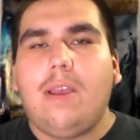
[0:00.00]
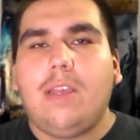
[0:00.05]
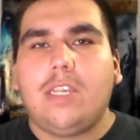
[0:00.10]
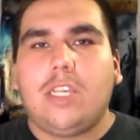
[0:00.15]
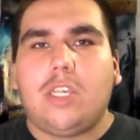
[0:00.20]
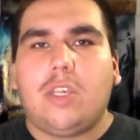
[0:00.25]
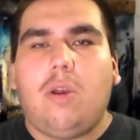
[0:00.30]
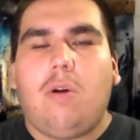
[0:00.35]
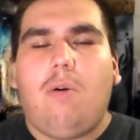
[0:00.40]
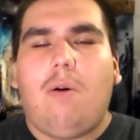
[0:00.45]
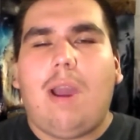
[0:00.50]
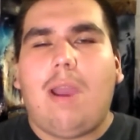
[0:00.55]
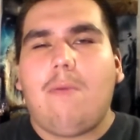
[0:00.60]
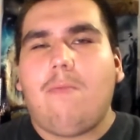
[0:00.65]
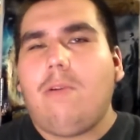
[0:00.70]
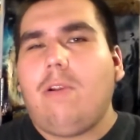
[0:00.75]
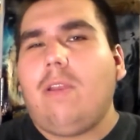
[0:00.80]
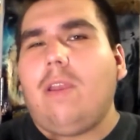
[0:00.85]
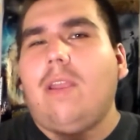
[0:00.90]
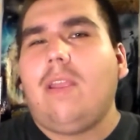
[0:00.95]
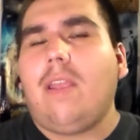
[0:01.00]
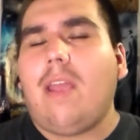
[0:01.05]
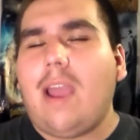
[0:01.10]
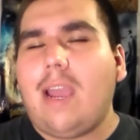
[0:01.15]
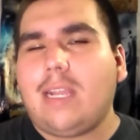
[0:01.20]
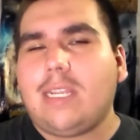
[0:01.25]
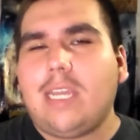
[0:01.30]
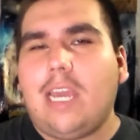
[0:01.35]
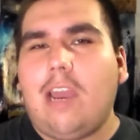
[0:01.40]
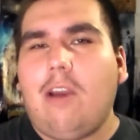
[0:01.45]
So I really
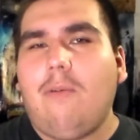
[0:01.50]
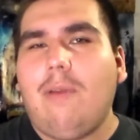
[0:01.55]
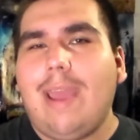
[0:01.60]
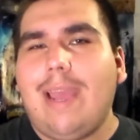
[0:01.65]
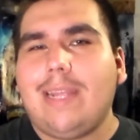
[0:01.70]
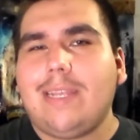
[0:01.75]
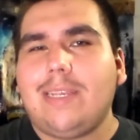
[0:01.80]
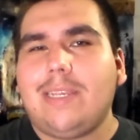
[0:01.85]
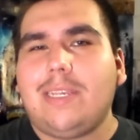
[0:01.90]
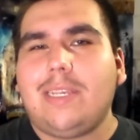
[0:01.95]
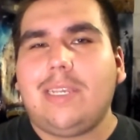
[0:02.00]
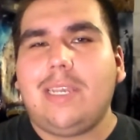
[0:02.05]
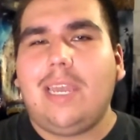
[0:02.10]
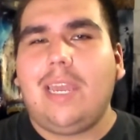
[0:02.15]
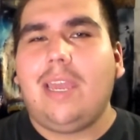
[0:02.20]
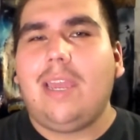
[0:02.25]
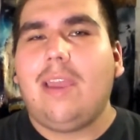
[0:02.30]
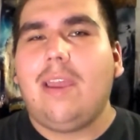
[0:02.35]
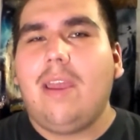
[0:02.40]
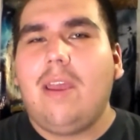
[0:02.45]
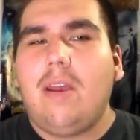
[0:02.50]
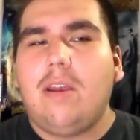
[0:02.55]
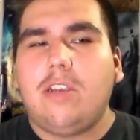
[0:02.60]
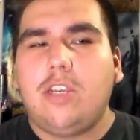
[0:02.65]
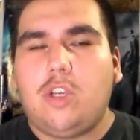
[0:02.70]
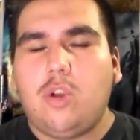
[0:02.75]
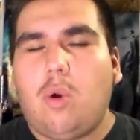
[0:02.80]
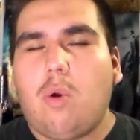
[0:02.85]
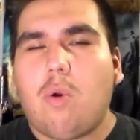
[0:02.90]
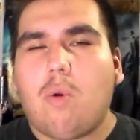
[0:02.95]
liked how we had to see
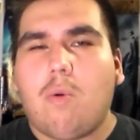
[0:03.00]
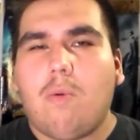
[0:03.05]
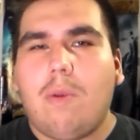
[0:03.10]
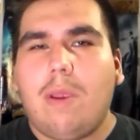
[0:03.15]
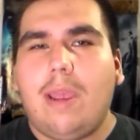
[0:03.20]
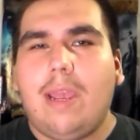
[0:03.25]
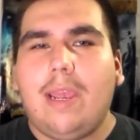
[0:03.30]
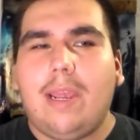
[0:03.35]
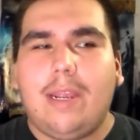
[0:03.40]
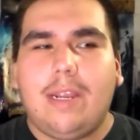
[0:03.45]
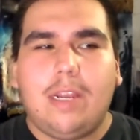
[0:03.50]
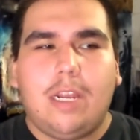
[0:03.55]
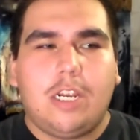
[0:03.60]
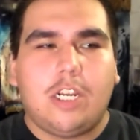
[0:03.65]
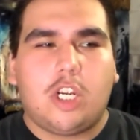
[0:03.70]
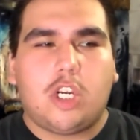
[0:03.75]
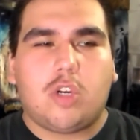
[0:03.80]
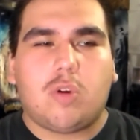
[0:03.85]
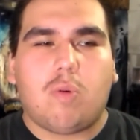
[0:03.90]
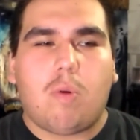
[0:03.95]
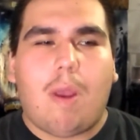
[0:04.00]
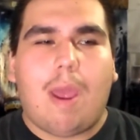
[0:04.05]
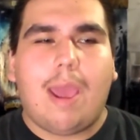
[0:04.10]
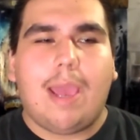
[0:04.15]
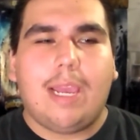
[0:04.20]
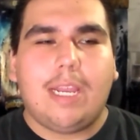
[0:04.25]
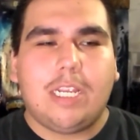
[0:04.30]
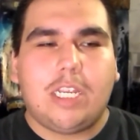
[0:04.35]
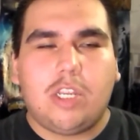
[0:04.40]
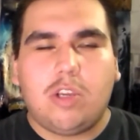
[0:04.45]
Dory
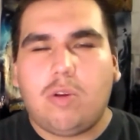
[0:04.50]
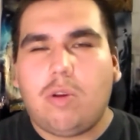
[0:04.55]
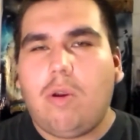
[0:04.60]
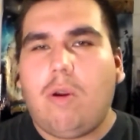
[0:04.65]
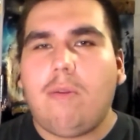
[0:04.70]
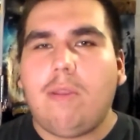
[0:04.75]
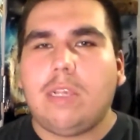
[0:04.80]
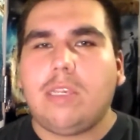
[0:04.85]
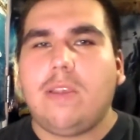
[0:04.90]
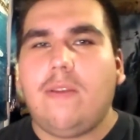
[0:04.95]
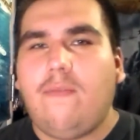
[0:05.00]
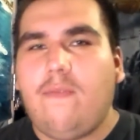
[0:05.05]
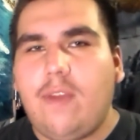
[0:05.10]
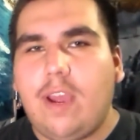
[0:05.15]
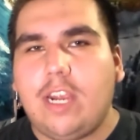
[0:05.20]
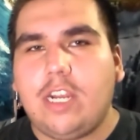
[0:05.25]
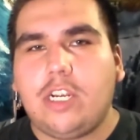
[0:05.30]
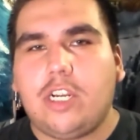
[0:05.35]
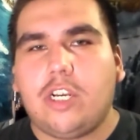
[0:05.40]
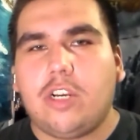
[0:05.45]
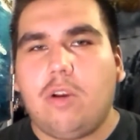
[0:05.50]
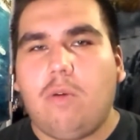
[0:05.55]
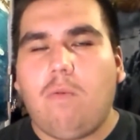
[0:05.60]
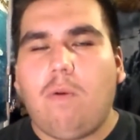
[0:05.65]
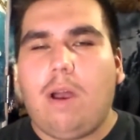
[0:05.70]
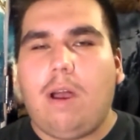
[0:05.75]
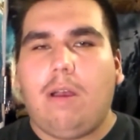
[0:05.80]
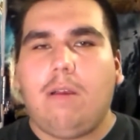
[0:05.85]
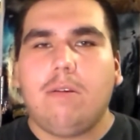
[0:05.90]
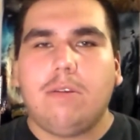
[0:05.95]
trying to go on this adventure
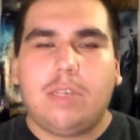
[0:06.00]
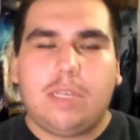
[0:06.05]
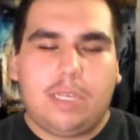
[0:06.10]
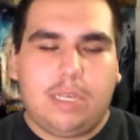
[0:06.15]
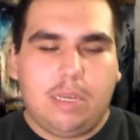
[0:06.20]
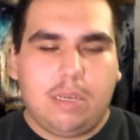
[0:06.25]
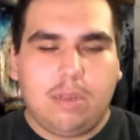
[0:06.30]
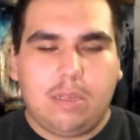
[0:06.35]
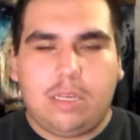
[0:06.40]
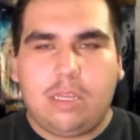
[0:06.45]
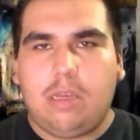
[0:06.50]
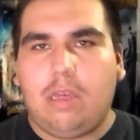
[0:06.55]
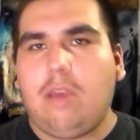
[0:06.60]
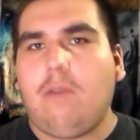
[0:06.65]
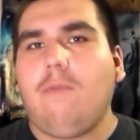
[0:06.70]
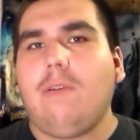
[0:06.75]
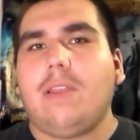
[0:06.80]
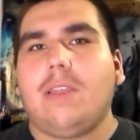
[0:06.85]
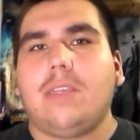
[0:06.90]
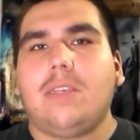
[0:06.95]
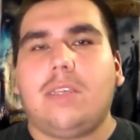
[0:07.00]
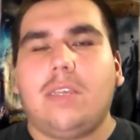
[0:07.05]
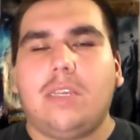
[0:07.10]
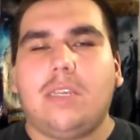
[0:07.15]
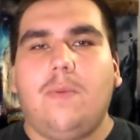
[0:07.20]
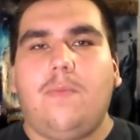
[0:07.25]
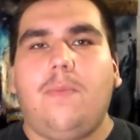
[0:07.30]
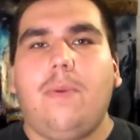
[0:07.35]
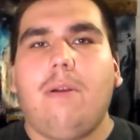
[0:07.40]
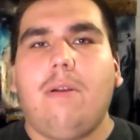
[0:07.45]
while still dealing with this
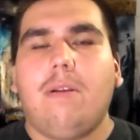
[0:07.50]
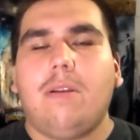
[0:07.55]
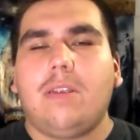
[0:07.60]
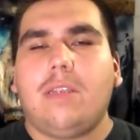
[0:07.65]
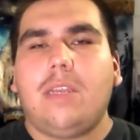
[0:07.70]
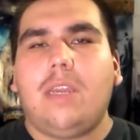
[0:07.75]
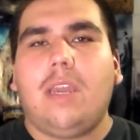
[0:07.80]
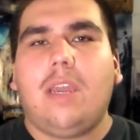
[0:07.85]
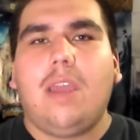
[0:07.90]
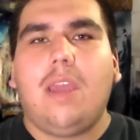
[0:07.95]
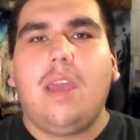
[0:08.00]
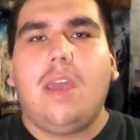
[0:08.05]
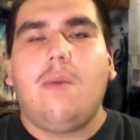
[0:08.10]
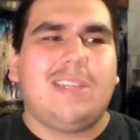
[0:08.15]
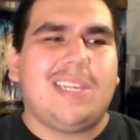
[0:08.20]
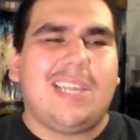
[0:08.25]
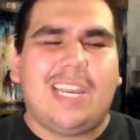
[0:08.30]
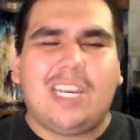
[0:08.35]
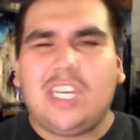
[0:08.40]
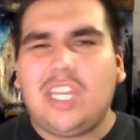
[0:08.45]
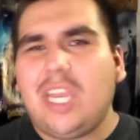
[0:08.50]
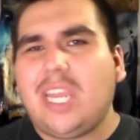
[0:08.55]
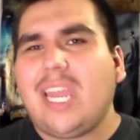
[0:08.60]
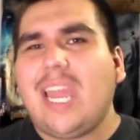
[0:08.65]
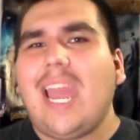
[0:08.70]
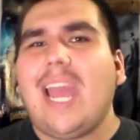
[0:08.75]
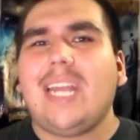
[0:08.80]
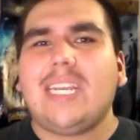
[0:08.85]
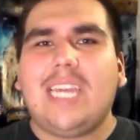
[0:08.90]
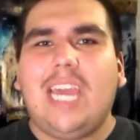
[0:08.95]
disability. But it's like she
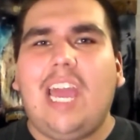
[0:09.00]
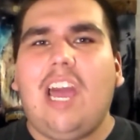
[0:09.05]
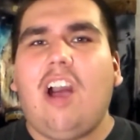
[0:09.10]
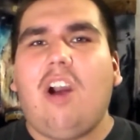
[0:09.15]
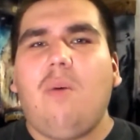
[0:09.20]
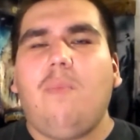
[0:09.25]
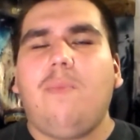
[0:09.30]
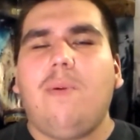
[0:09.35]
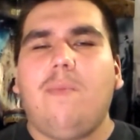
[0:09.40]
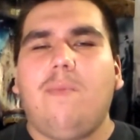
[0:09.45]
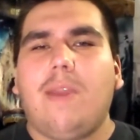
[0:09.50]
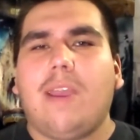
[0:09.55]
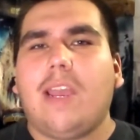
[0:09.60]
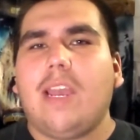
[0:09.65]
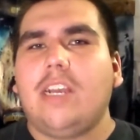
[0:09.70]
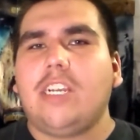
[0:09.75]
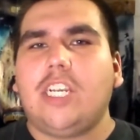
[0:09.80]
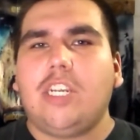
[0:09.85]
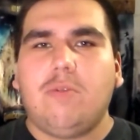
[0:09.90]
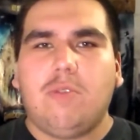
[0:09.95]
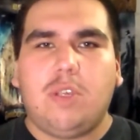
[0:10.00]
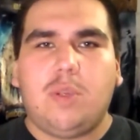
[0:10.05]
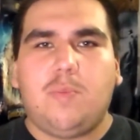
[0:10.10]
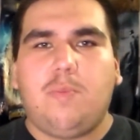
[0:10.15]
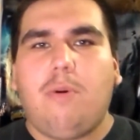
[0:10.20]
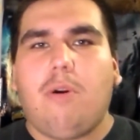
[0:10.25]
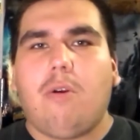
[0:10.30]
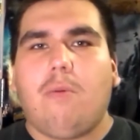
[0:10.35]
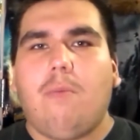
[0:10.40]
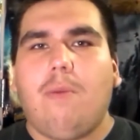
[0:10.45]
can't help it because she was
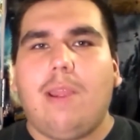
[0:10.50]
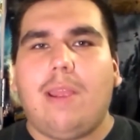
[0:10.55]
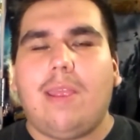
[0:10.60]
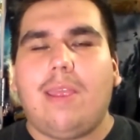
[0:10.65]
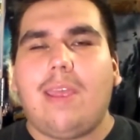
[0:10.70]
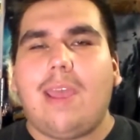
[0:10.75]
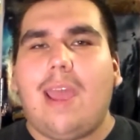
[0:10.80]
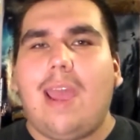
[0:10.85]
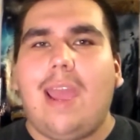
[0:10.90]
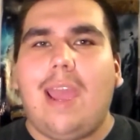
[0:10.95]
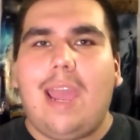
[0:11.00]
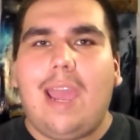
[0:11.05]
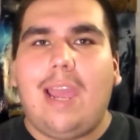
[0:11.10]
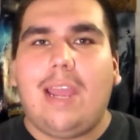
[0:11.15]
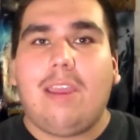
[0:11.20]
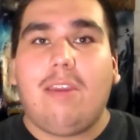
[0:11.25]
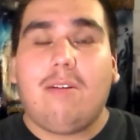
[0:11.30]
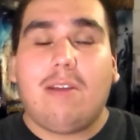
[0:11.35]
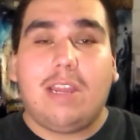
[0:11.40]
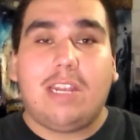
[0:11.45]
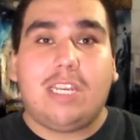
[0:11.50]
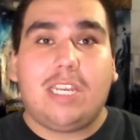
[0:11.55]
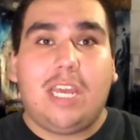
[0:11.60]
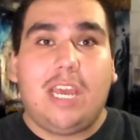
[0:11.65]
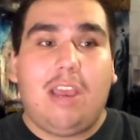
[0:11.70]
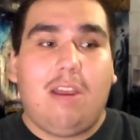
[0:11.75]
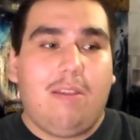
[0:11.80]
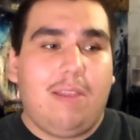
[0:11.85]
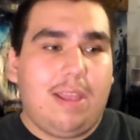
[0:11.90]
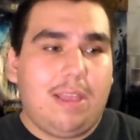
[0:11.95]
born with that. And you could
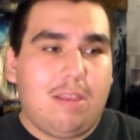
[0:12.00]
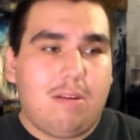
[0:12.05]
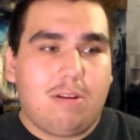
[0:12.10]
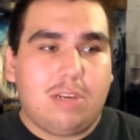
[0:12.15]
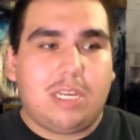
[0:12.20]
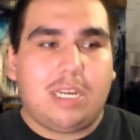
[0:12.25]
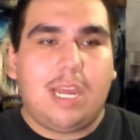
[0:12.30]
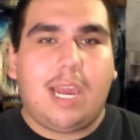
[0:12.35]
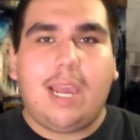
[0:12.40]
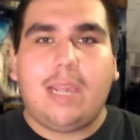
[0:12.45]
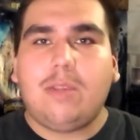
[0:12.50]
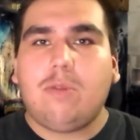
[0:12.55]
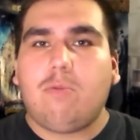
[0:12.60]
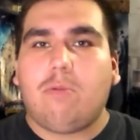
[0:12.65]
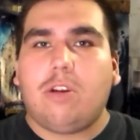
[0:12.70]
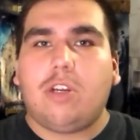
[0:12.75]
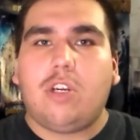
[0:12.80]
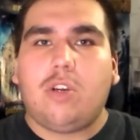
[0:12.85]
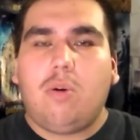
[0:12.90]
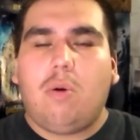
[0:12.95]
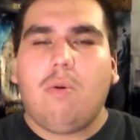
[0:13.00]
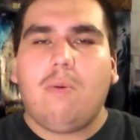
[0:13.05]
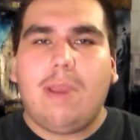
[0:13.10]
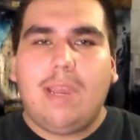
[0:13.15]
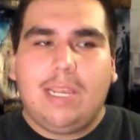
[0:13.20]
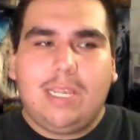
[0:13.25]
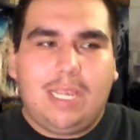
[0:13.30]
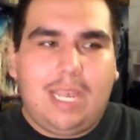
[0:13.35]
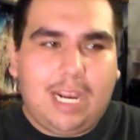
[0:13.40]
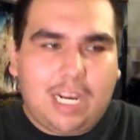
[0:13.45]
tell that there's times where
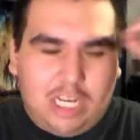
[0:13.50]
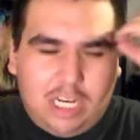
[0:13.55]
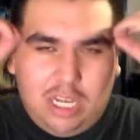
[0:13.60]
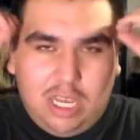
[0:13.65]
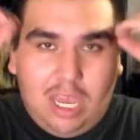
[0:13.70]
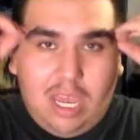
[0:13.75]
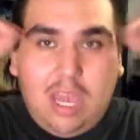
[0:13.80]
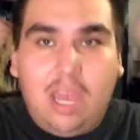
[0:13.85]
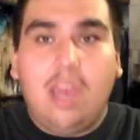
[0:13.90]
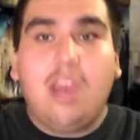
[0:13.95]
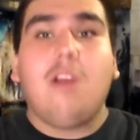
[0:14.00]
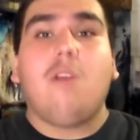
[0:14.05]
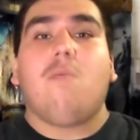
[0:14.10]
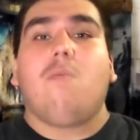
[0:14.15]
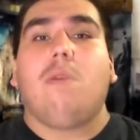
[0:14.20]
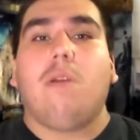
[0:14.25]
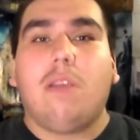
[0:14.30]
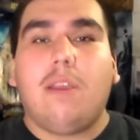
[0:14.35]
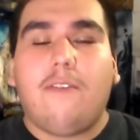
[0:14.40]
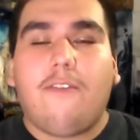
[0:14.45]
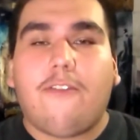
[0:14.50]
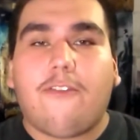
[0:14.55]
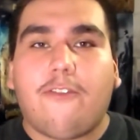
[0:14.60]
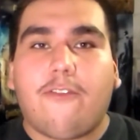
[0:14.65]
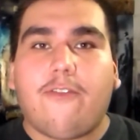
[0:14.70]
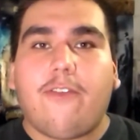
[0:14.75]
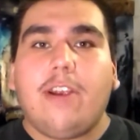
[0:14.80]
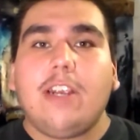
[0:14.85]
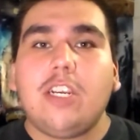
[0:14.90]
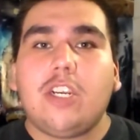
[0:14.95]
Dory is actually really
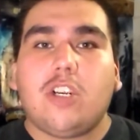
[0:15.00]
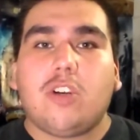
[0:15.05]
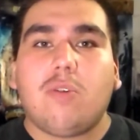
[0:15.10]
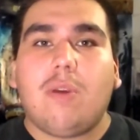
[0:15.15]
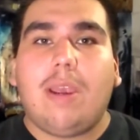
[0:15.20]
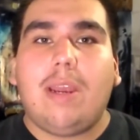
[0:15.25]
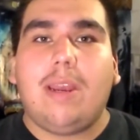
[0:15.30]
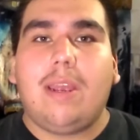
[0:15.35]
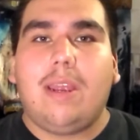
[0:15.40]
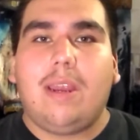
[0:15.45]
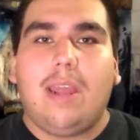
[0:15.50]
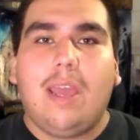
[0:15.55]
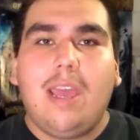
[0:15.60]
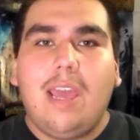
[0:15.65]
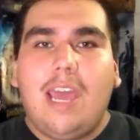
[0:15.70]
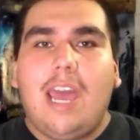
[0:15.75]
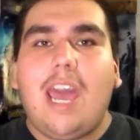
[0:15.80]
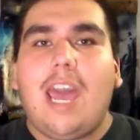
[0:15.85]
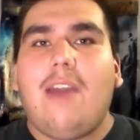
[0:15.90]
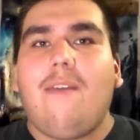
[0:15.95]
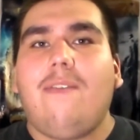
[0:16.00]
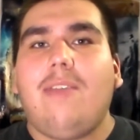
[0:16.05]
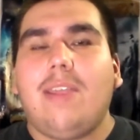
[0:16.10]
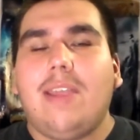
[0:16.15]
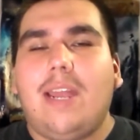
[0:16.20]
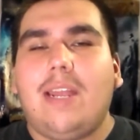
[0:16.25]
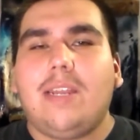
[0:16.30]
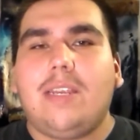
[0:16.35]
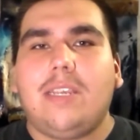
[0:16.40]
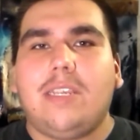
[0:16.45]
frustrated having
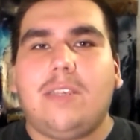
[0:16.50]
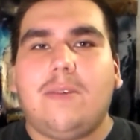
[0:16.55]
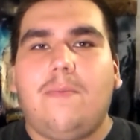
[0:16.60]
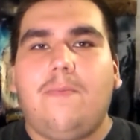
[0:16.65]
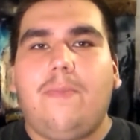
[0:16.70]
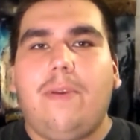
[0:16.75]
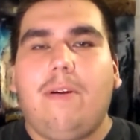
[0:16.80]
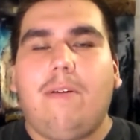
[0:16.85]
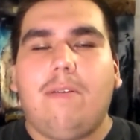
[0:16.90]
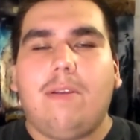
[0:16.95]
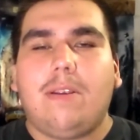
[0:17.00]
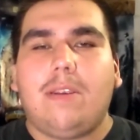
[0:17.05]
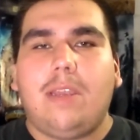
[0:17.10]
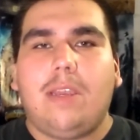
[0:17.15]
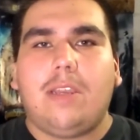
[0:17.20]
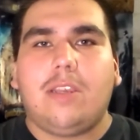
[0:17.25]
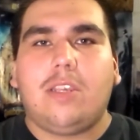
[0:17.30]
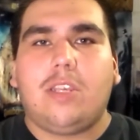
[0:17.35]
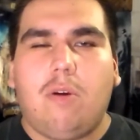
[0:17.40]
that disability.